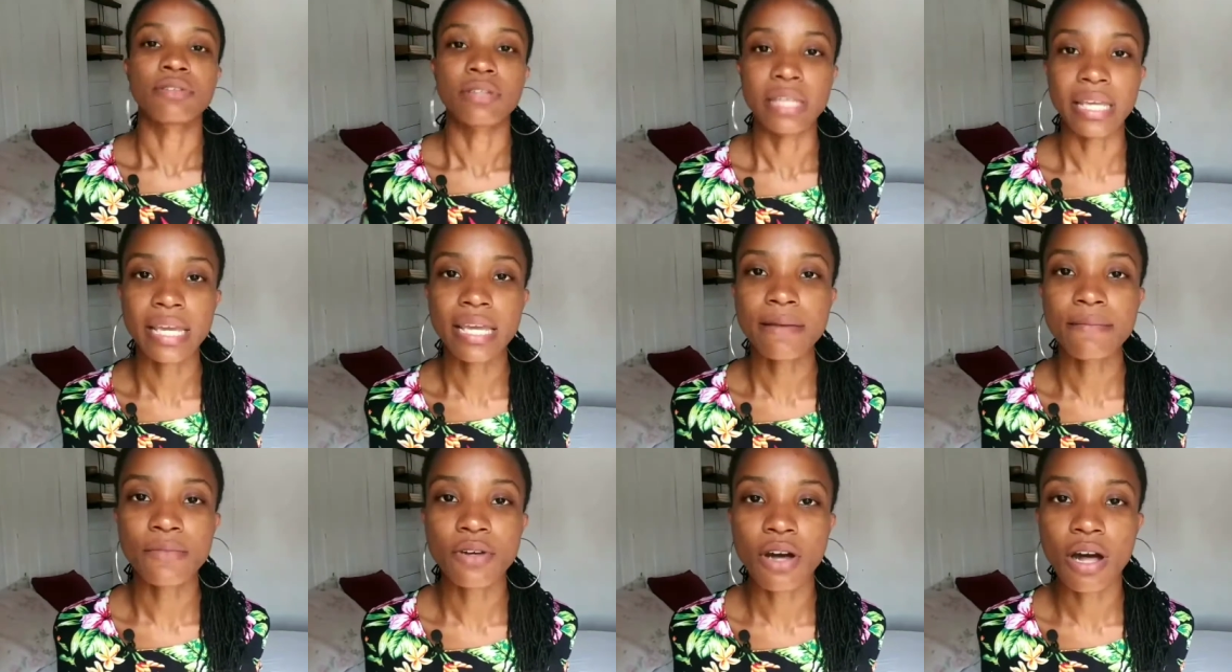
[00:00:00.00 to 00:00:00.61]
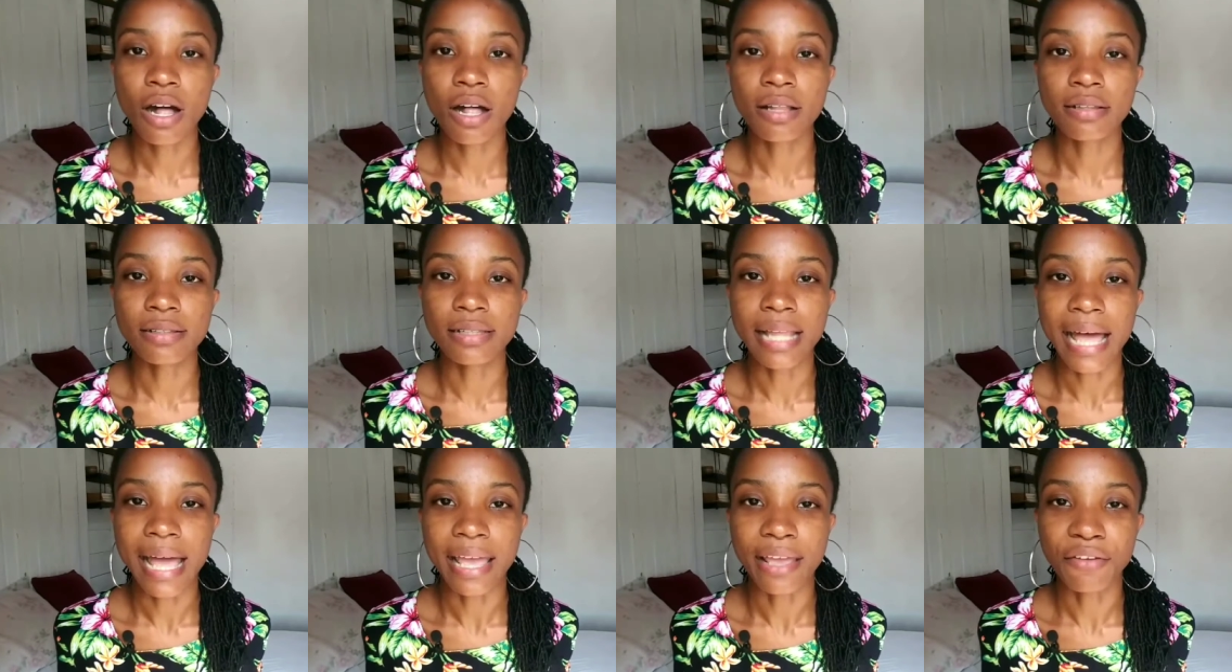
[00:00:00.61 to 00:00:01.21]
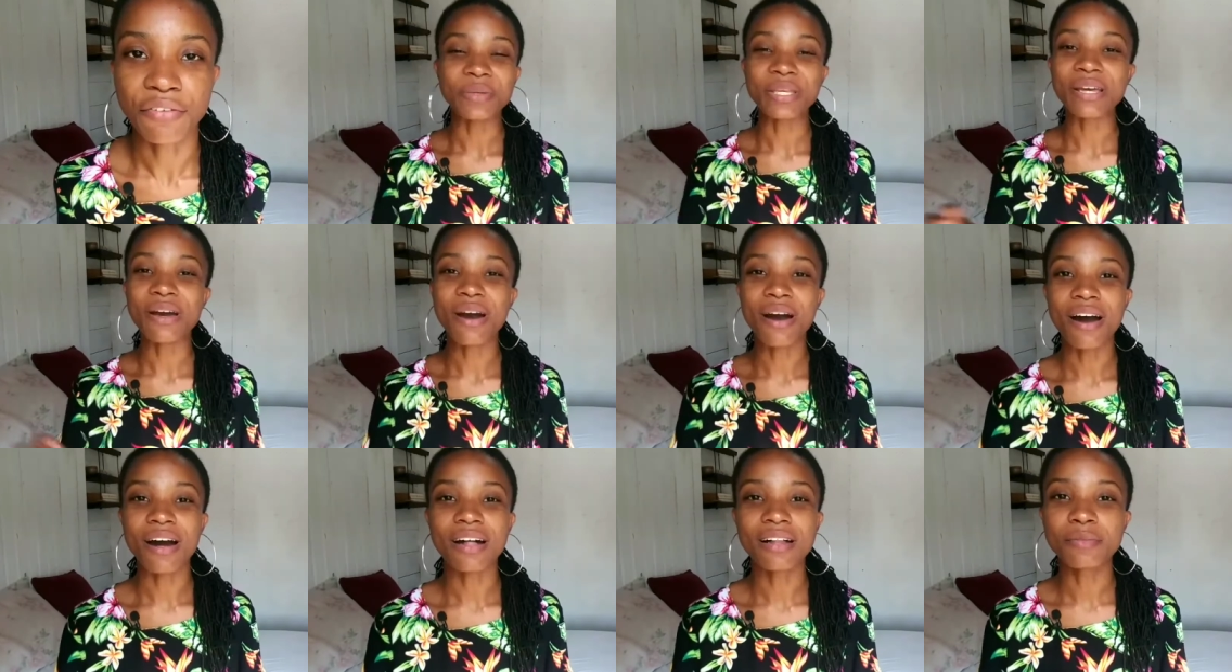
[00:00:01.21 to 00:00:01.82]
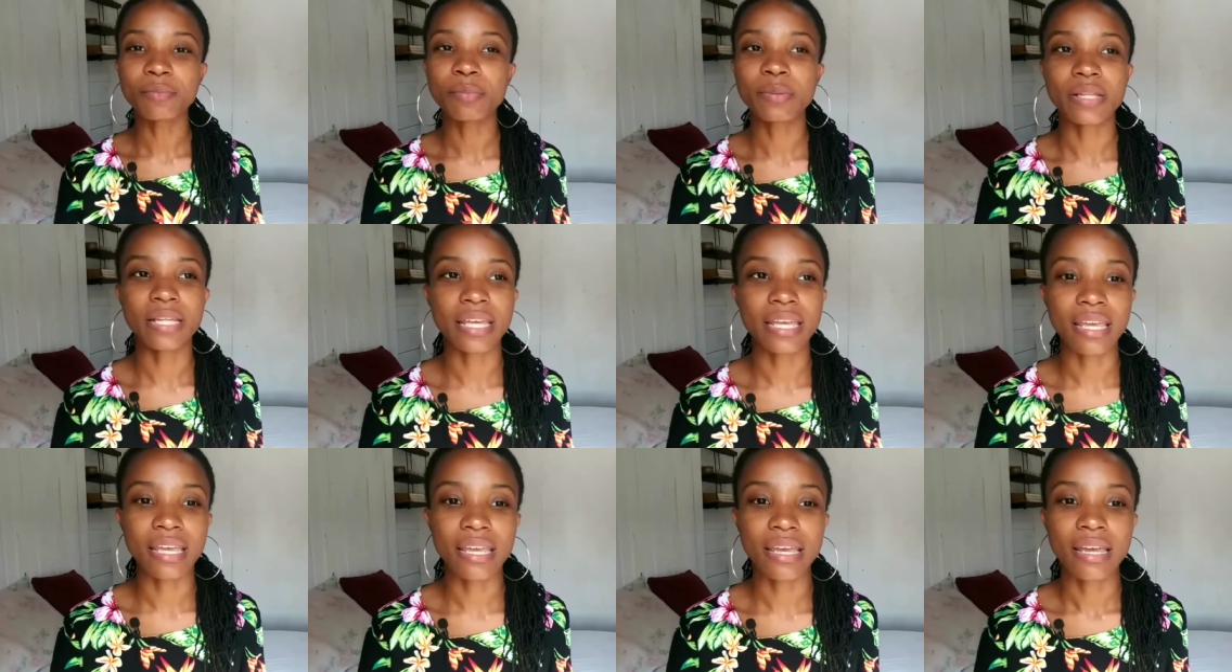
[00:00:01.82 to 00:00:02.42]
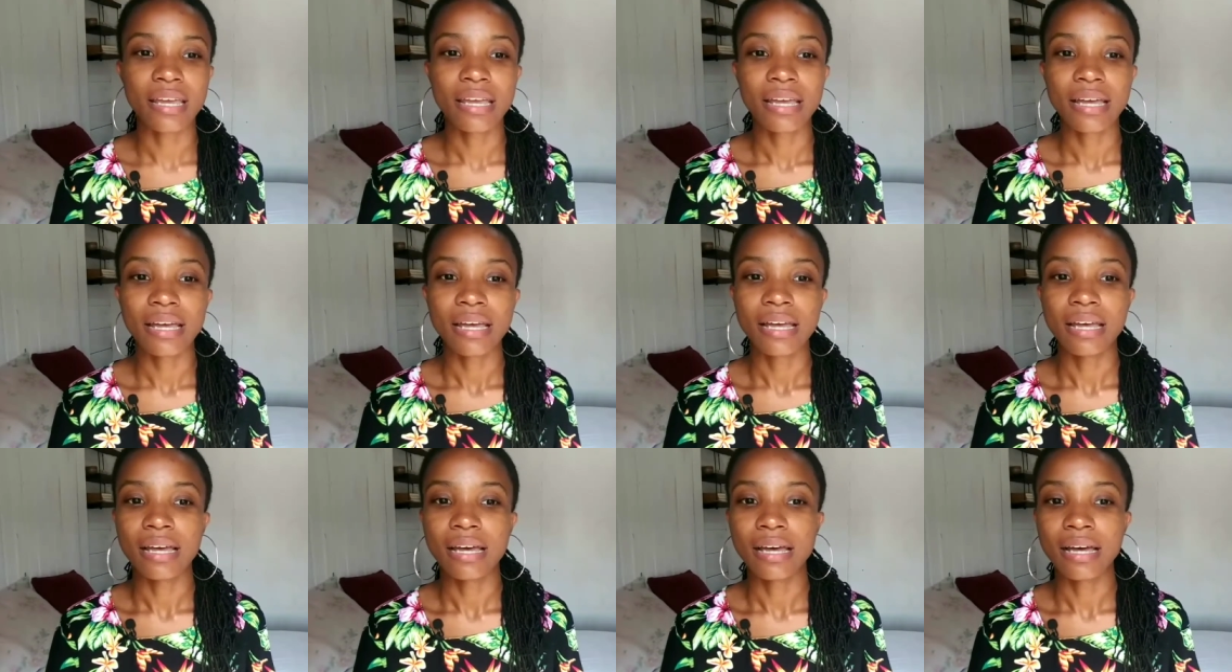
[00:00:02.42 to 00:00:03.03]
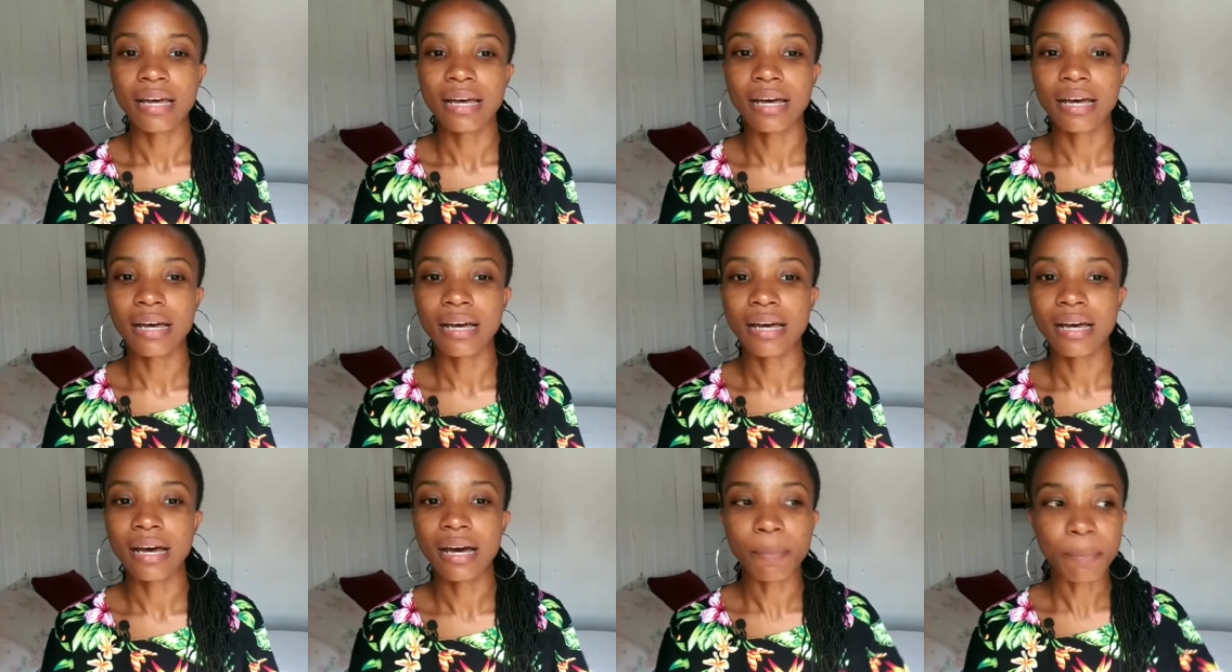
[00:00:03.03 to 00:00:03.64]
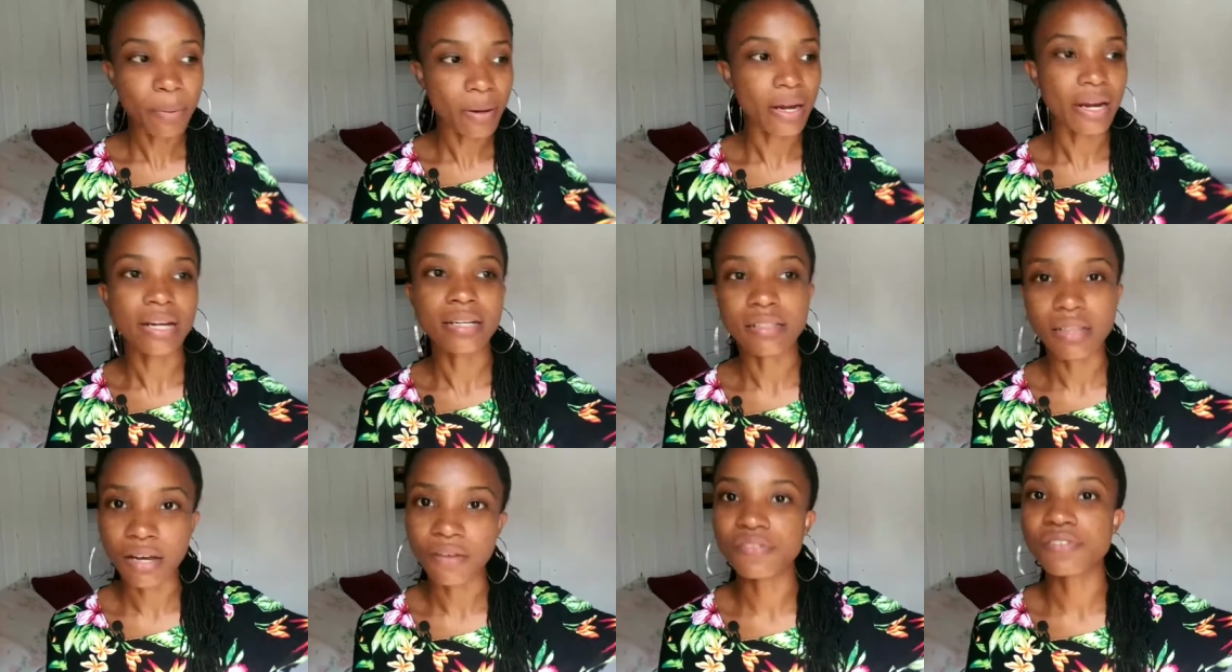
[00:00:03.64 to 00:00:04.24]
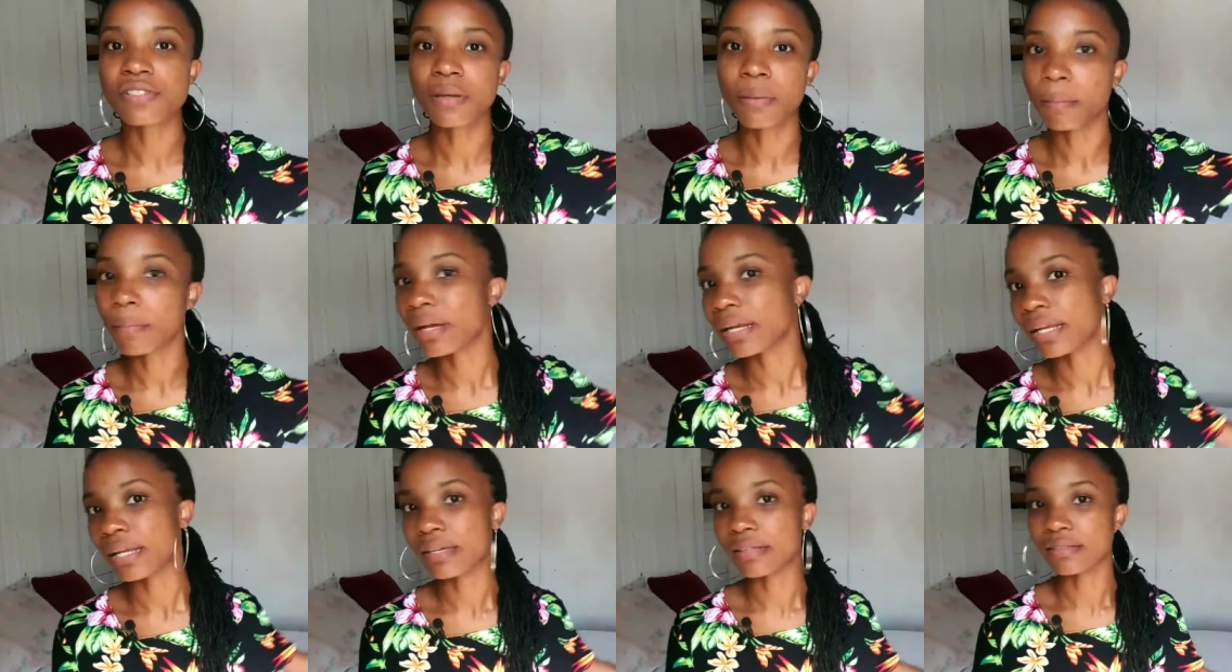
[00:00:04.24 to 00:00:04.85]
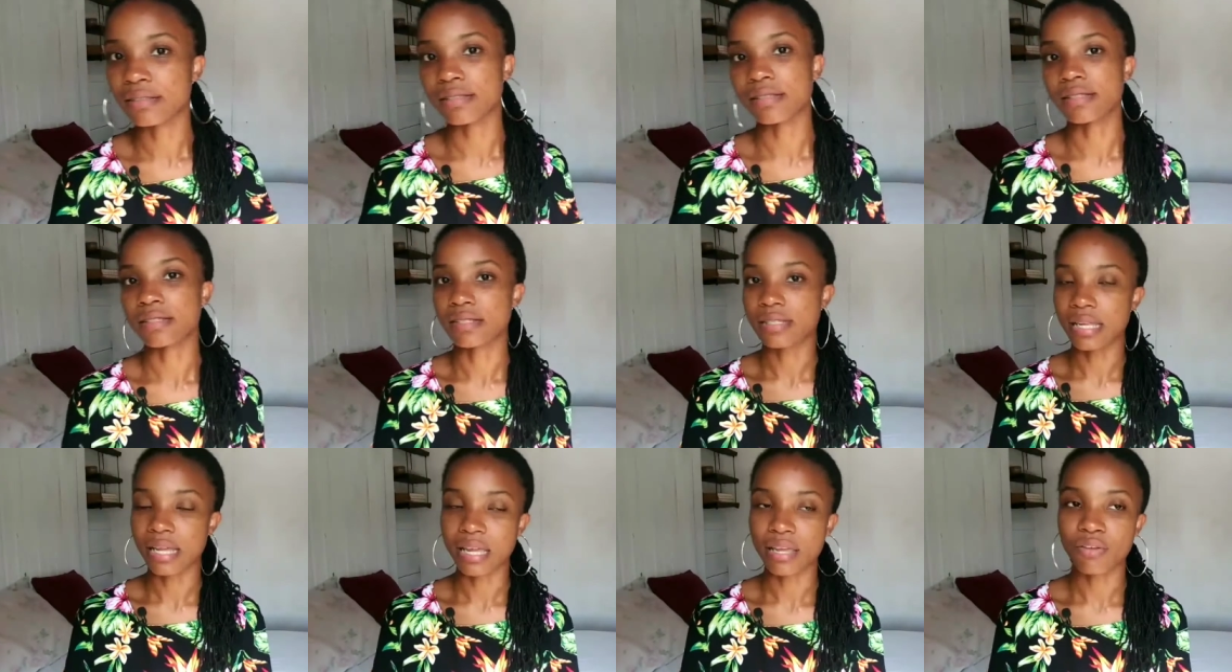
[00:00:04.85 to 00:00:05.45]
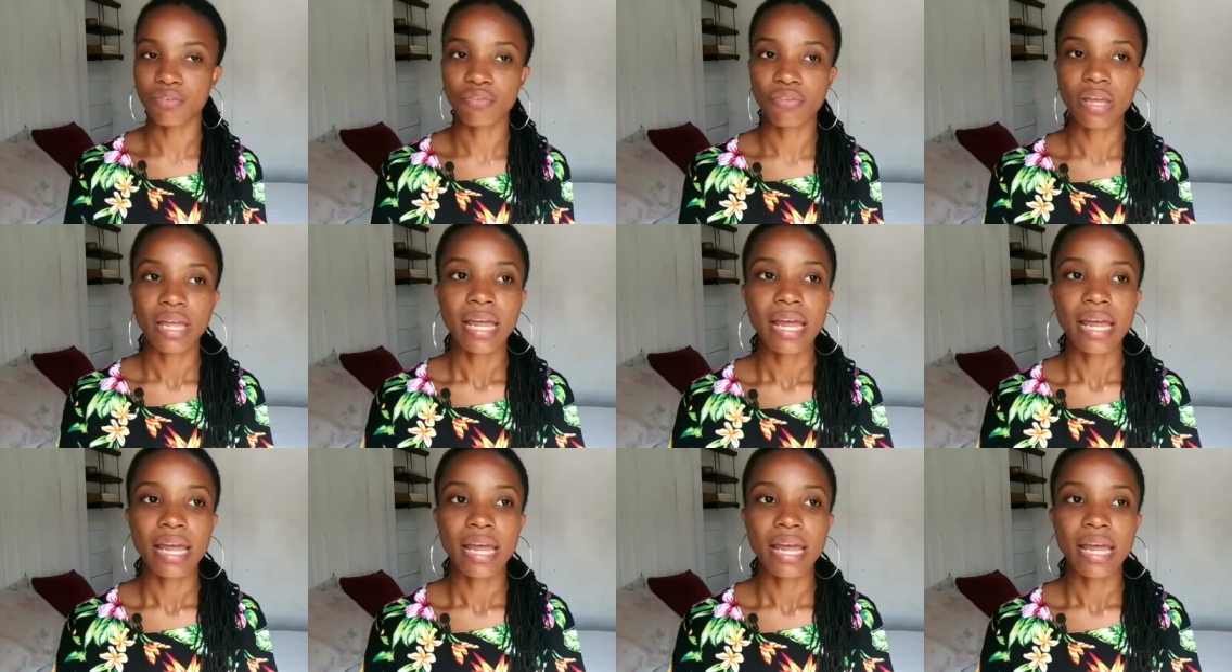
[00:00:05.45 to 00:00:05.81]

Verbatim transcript: game called life, we all play a part of somebody else's life.